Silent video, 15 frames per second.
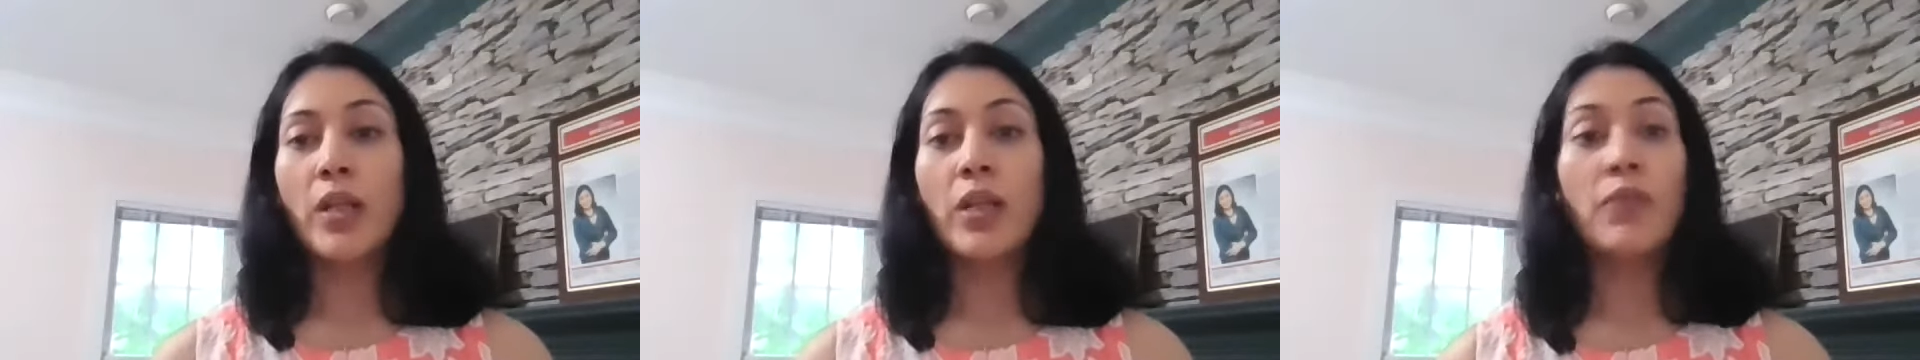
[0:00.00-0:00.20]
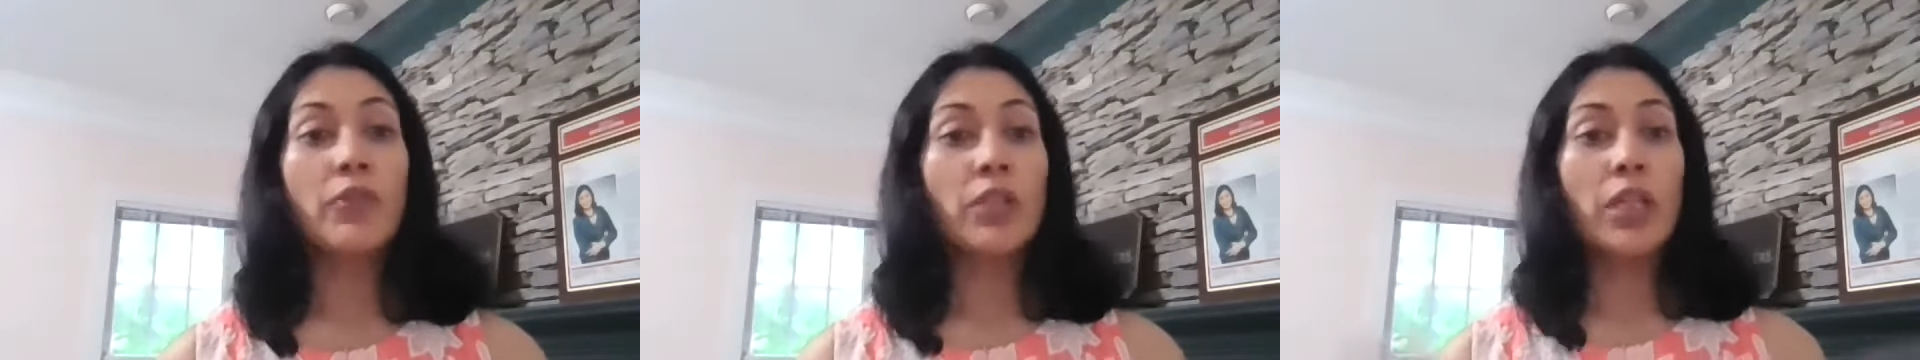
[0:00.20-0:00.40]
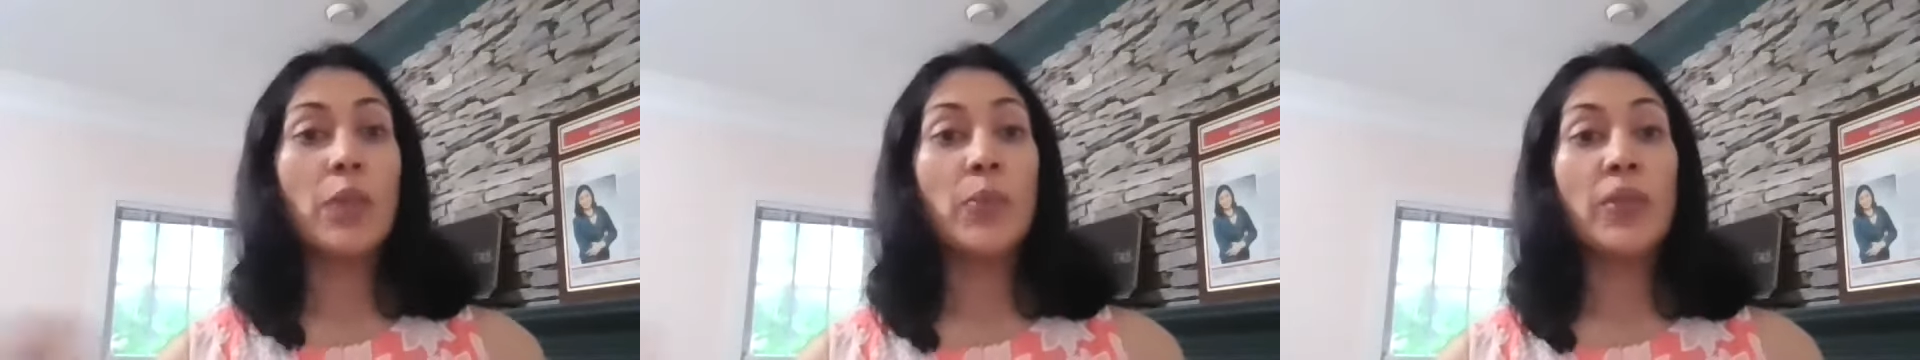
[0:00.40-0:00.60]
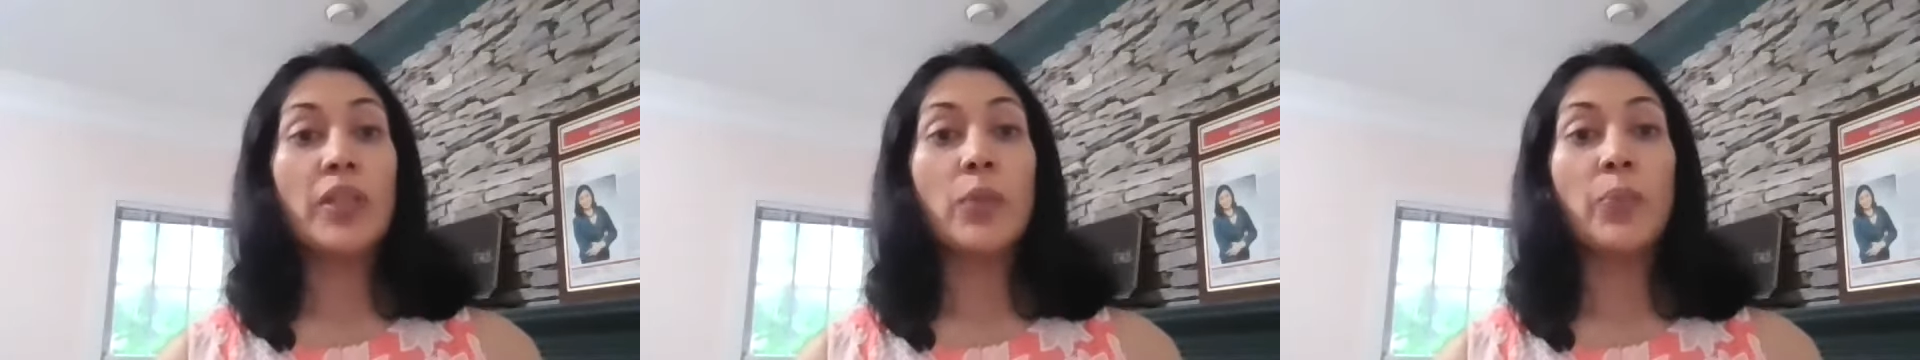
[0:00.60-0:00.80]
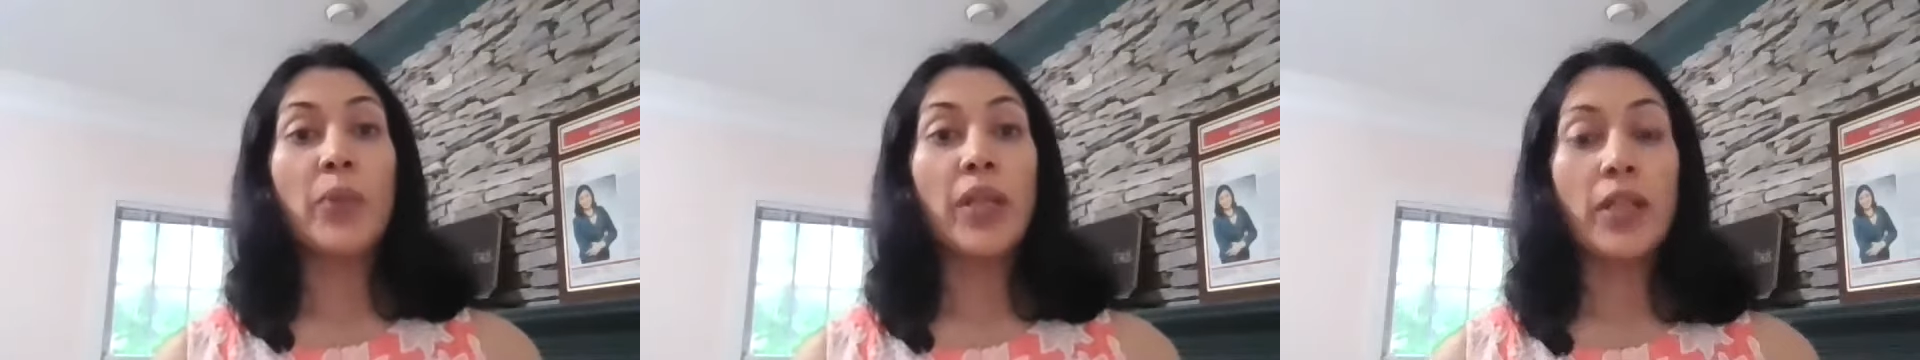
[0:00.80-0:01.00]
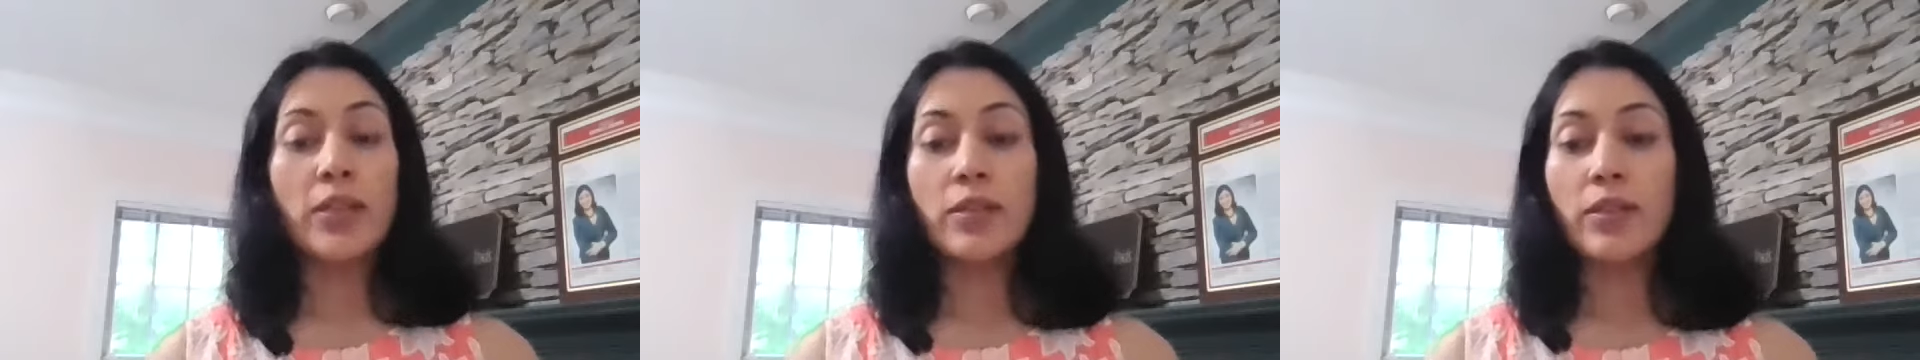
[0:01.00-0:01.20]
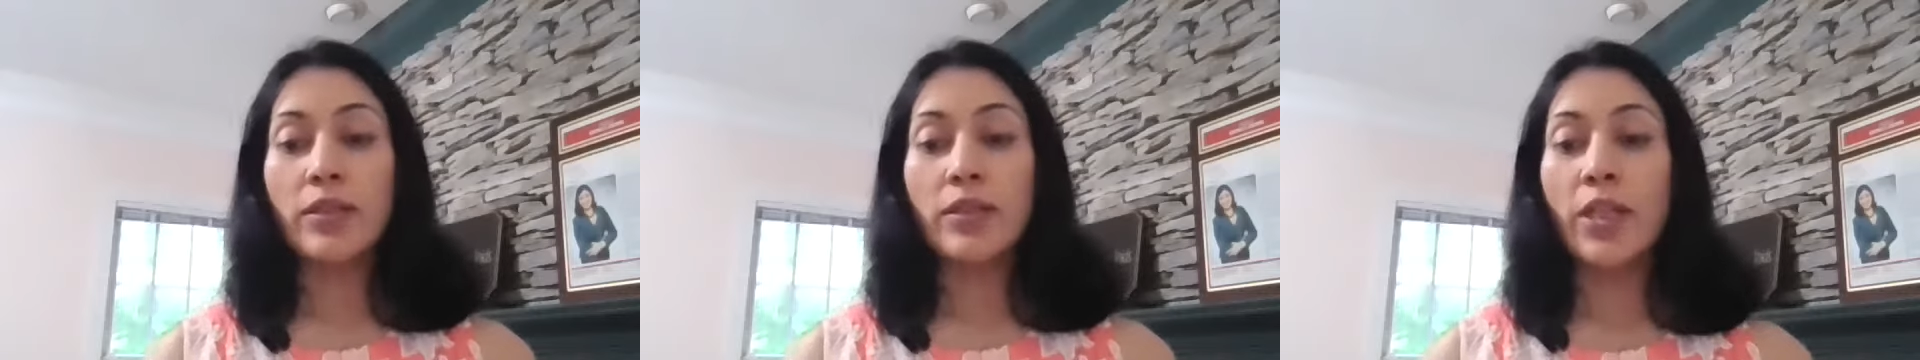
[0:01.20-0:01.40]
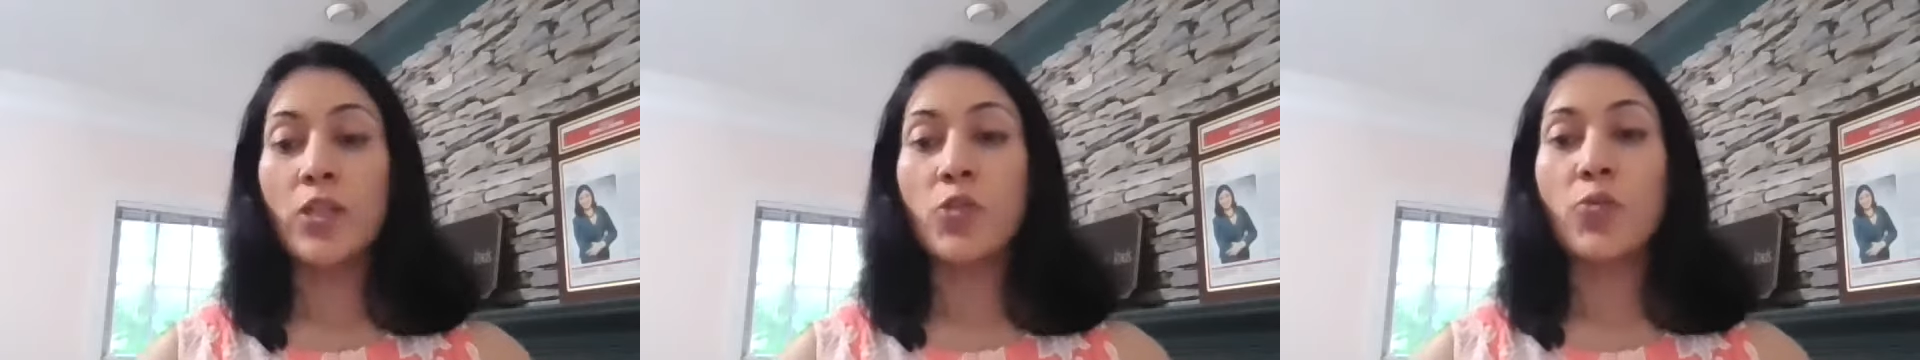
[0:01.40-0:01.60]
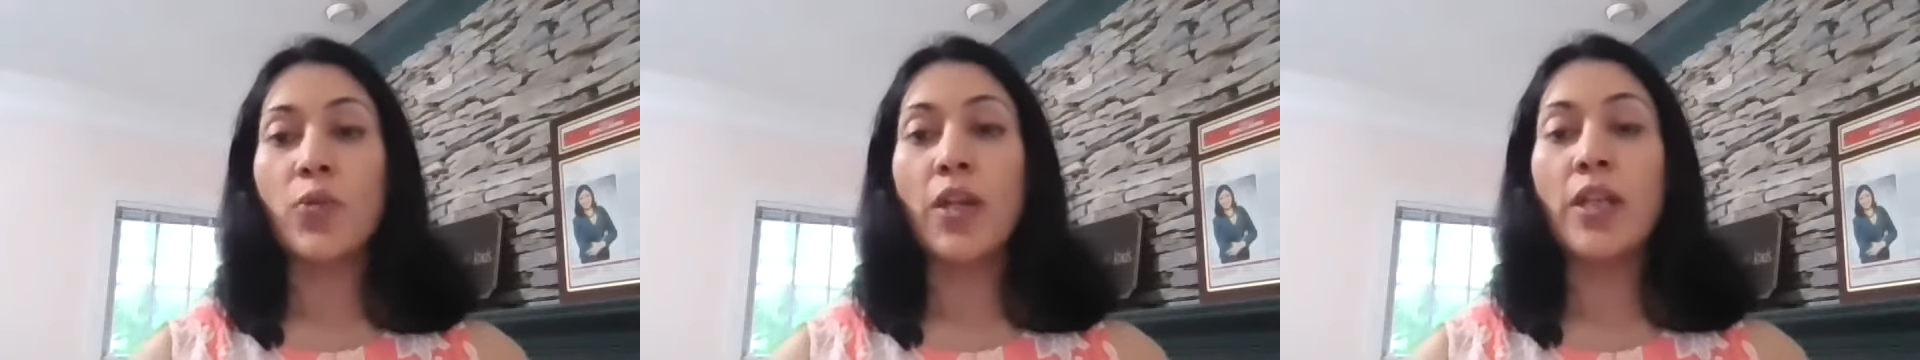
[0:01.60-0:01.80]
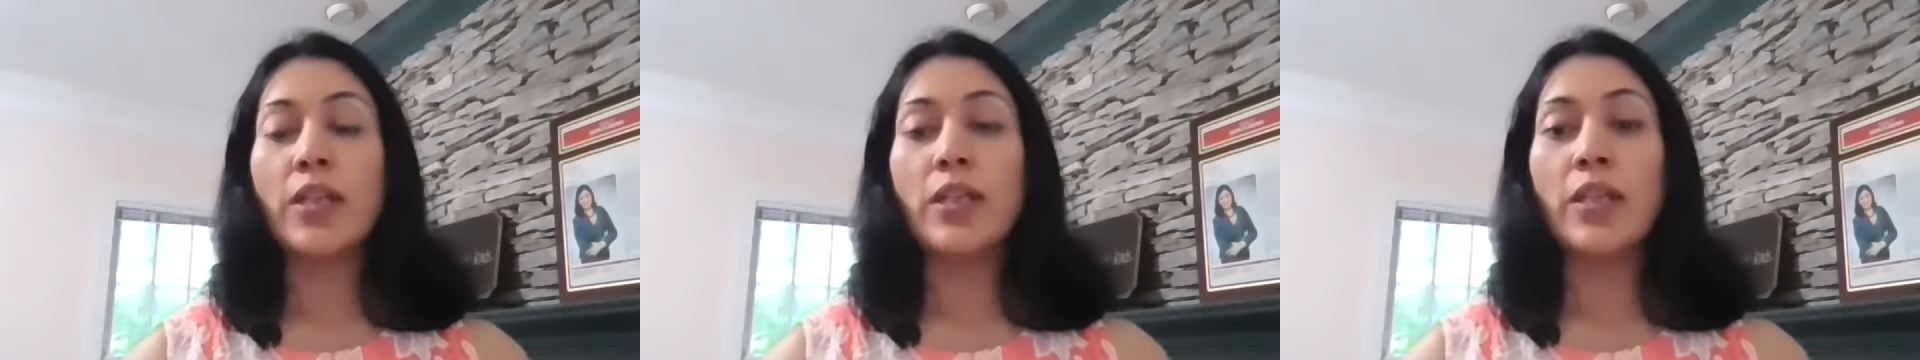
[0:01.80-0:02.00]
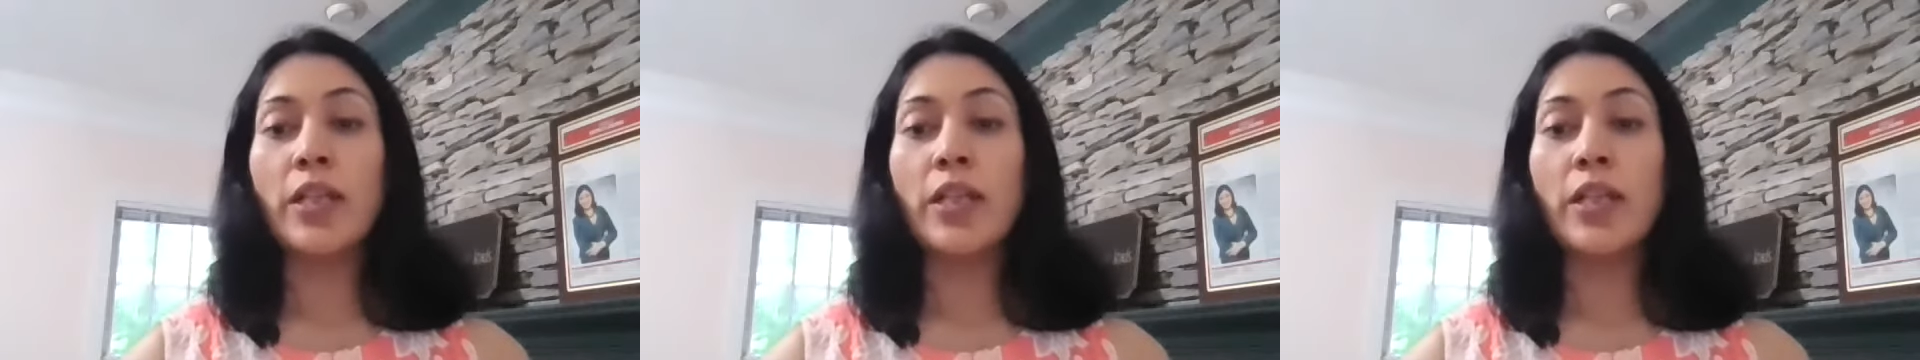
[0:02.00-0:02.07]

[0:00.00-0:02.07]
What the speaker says: even keeping the parents engaged, right?